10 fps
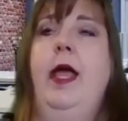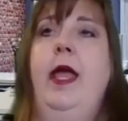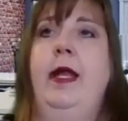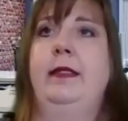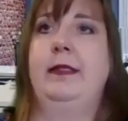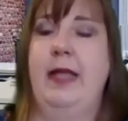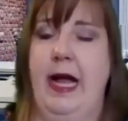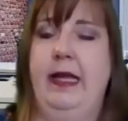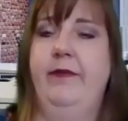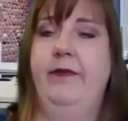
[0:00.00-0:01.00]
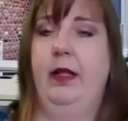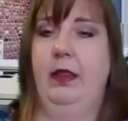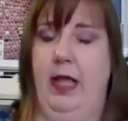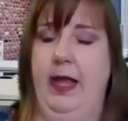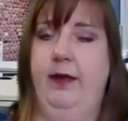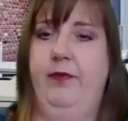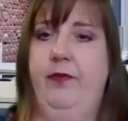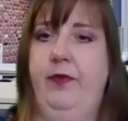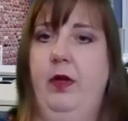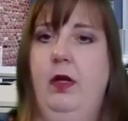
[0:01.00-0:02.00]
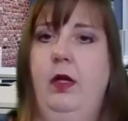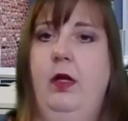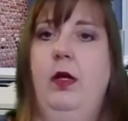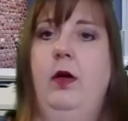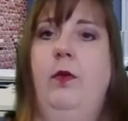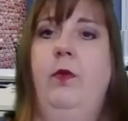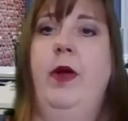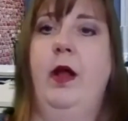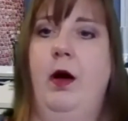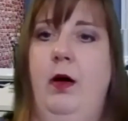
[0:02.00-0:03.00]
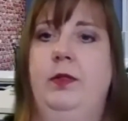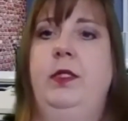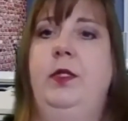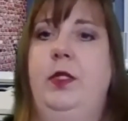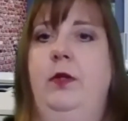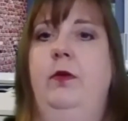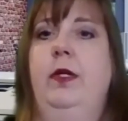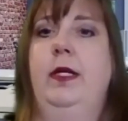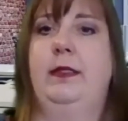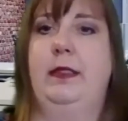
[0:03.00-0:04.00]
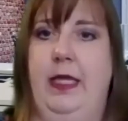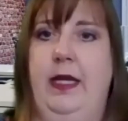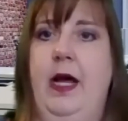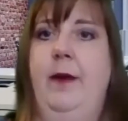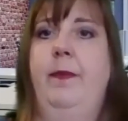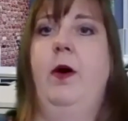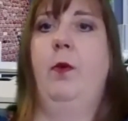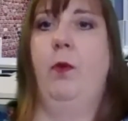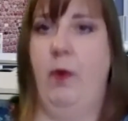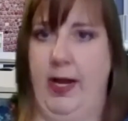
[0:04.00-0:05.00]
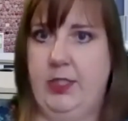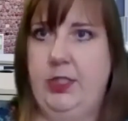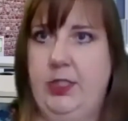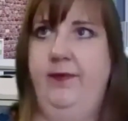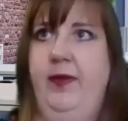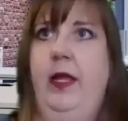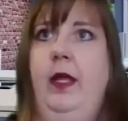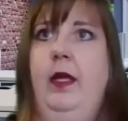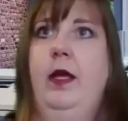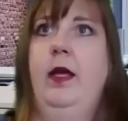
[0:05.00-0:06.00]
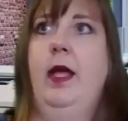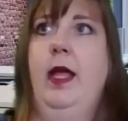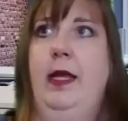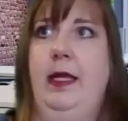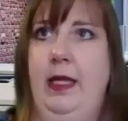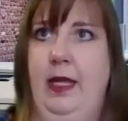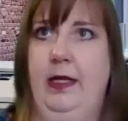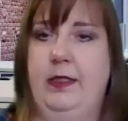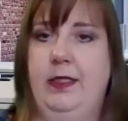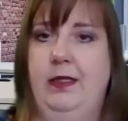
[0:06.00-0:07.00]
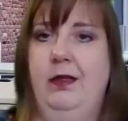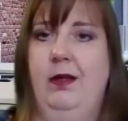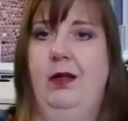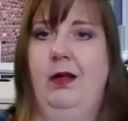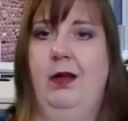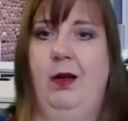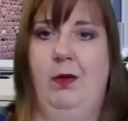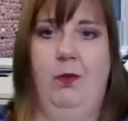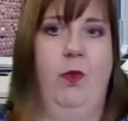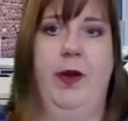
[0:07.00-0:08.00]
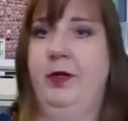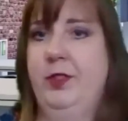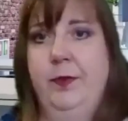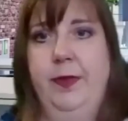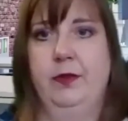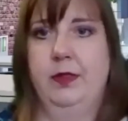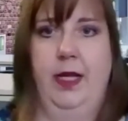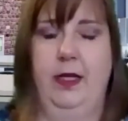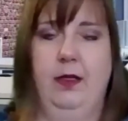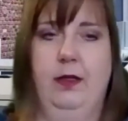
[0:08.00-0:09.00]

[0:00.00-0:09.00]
And it's not even a life when all you do is get up, watch TV, and eat 1 or 2 meals a day.